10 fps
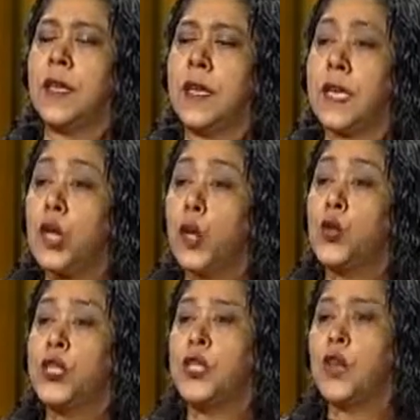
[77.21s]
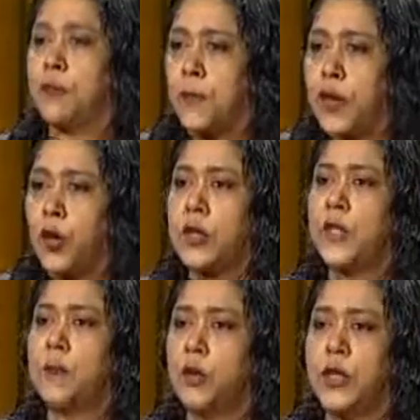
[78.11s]
inclusion of minority
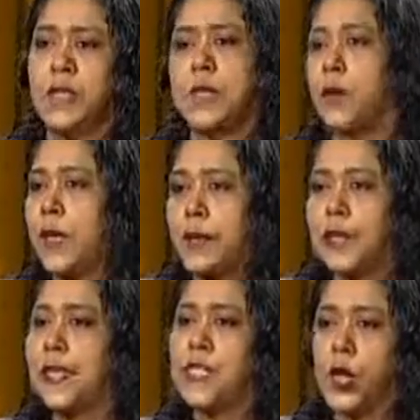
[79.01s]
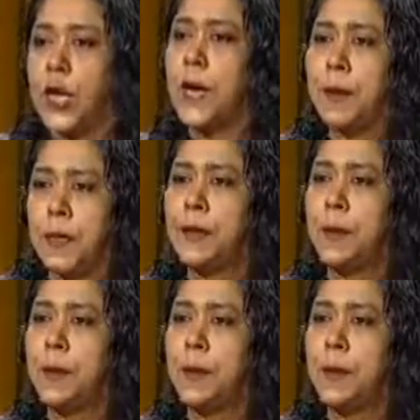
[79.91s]
communities in a way that it has not happened in